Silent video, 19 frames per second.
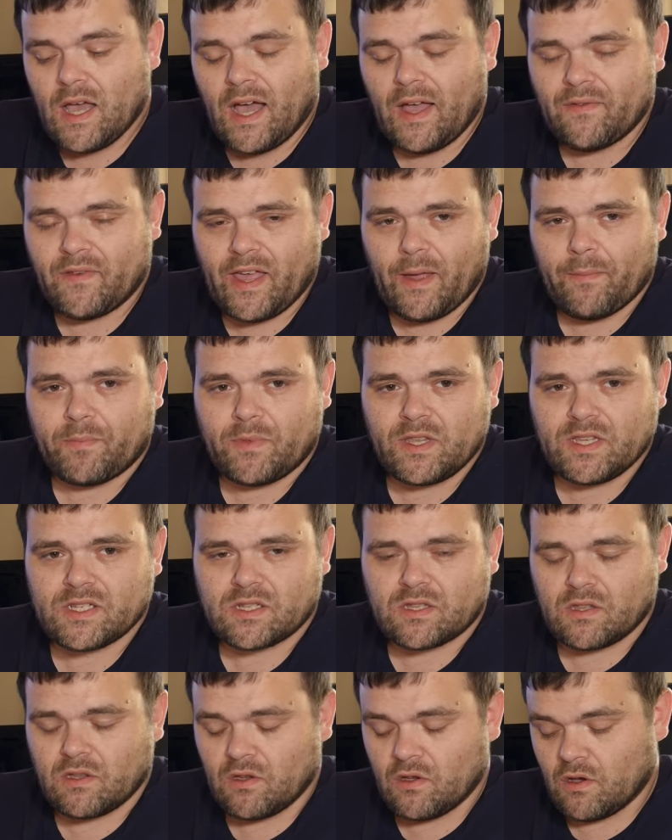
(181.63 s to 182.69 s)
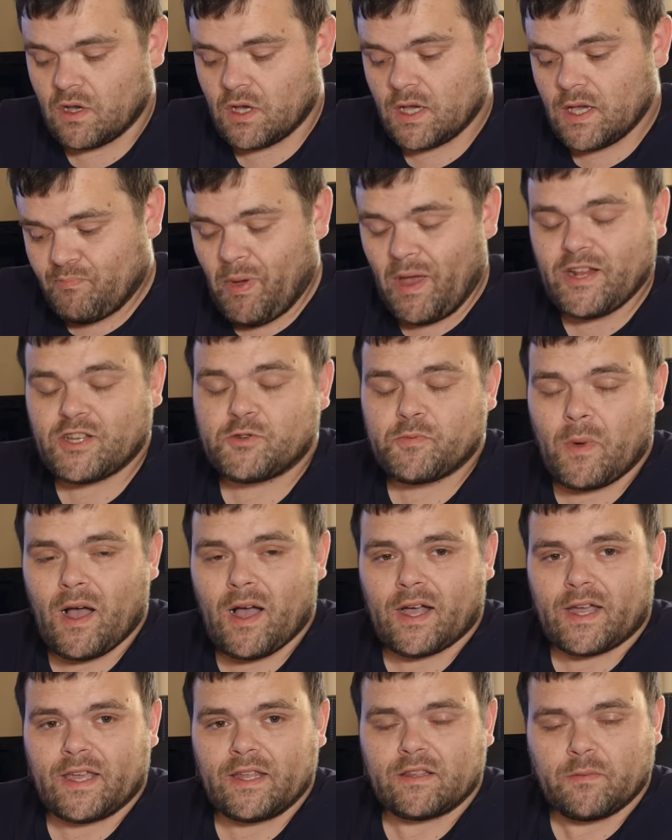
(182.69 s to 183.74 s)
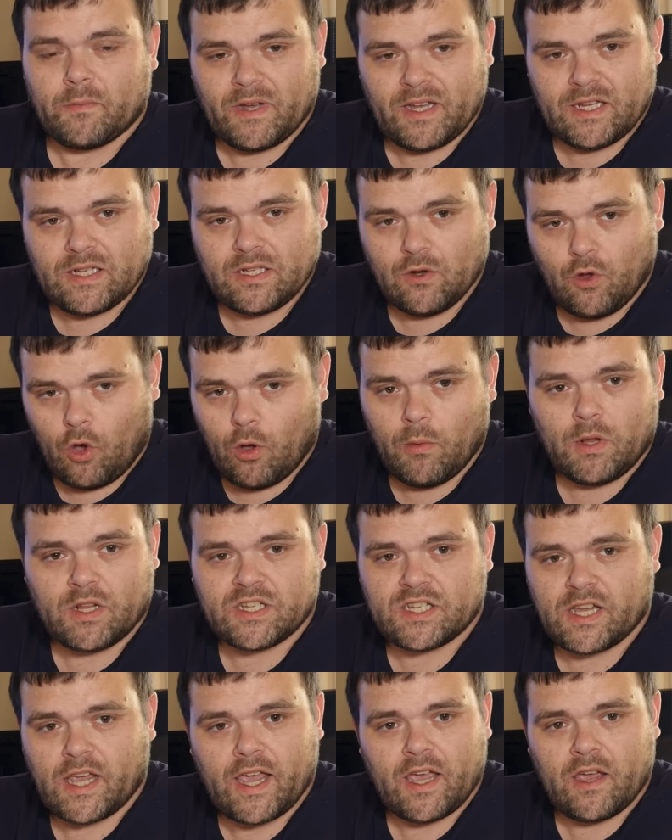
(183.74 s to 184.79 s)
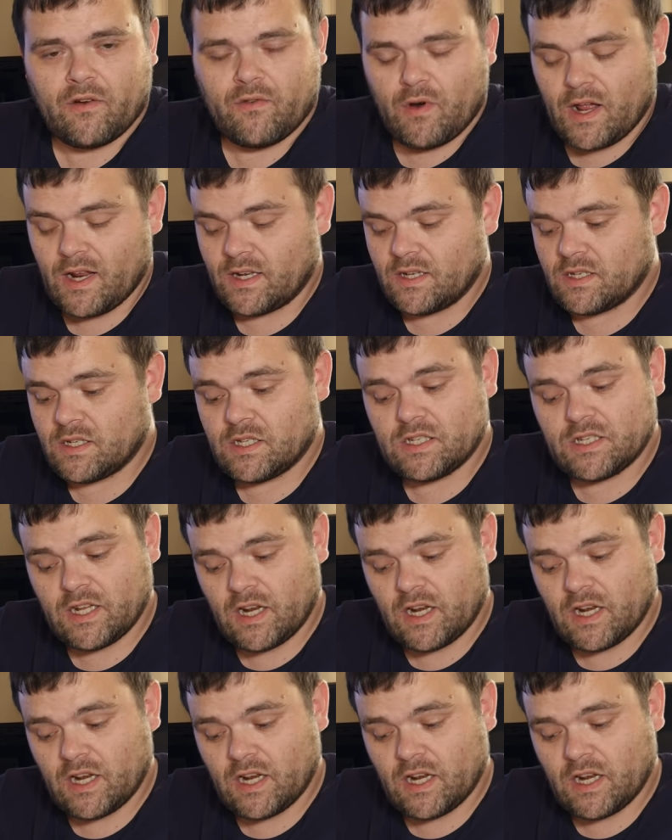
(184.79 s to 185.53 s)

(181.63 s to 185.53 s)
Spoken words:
I've kept the benchmark into my normal set of runs,